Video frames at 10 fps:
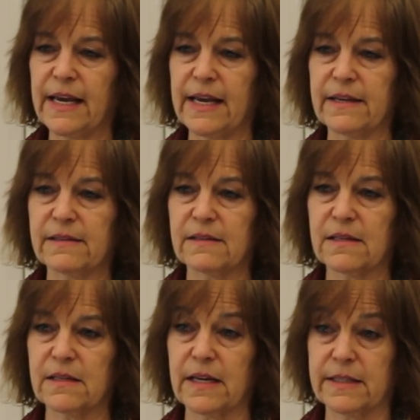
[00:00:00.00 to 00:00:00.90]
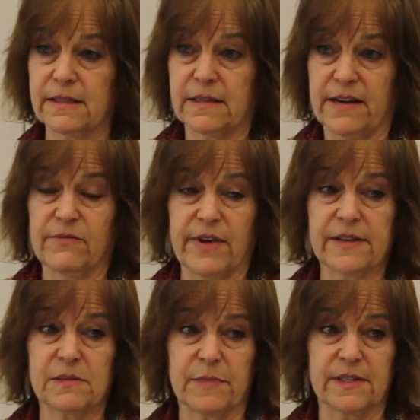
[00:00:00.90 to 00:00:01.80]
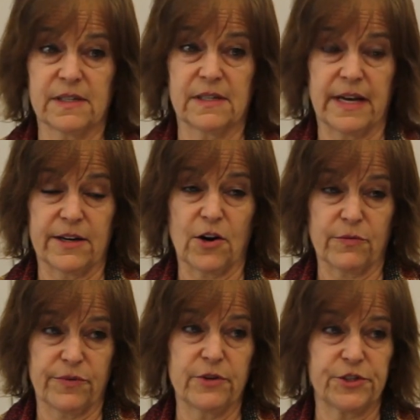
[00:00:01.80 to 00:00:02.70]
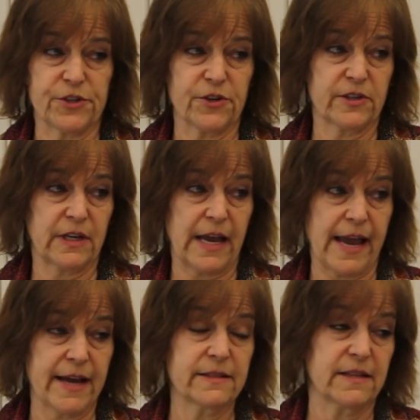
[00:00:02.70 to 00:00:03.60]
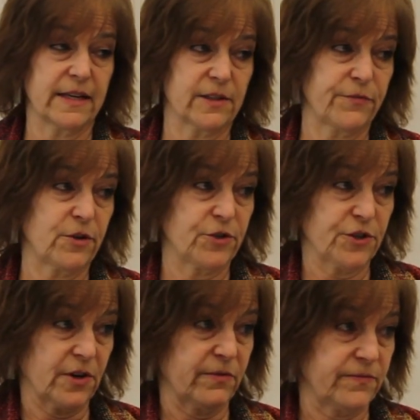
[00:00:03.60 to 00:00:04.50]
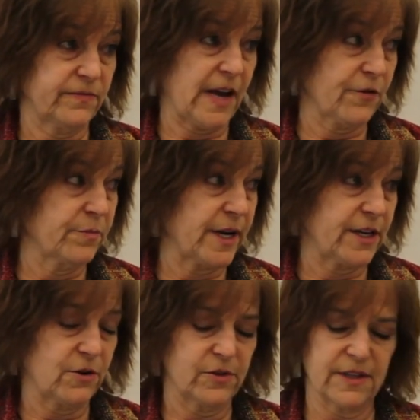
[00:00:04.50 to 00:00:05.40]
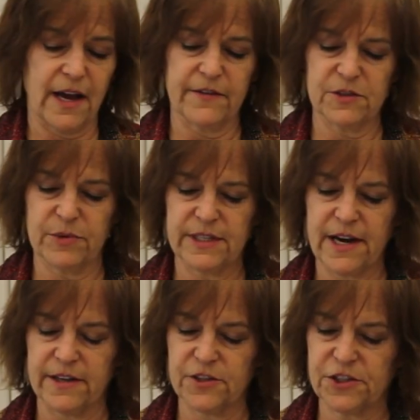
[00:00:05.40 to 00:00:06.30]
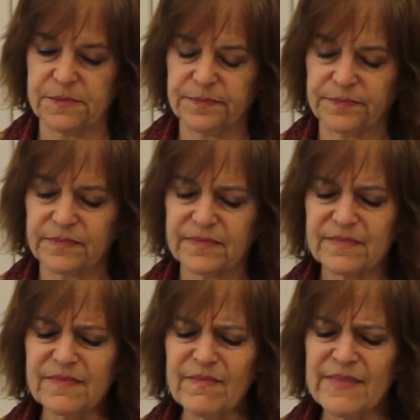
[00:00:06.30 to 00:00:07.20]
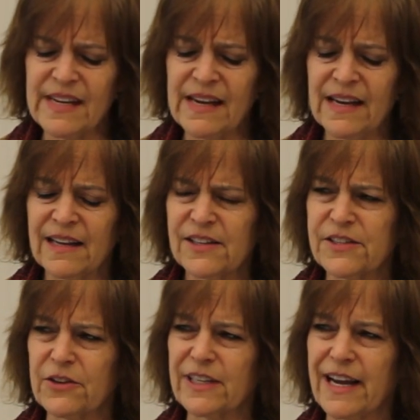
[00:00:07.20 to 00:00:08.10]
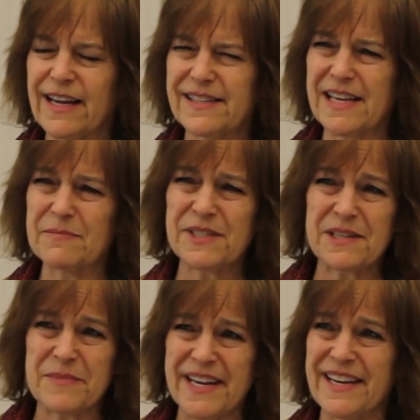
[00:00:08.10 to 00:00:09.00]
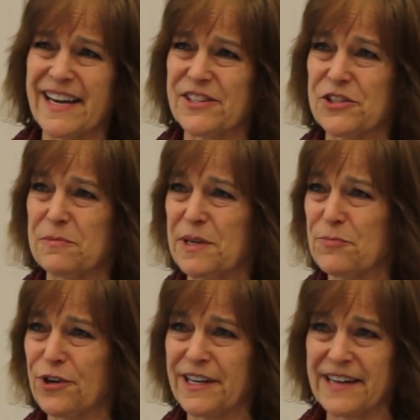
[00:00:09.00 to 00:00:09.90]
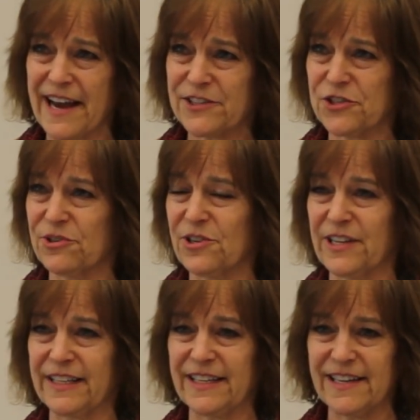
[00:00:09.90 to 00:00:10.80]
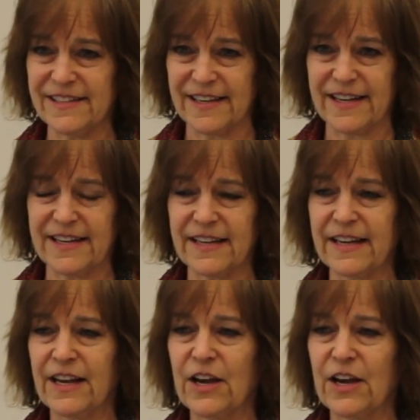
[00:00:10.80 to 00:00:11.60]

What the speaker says: it's an investment in our future and in the future of everybody whose lives we touch. So it seems to me it should be pretty natural and easy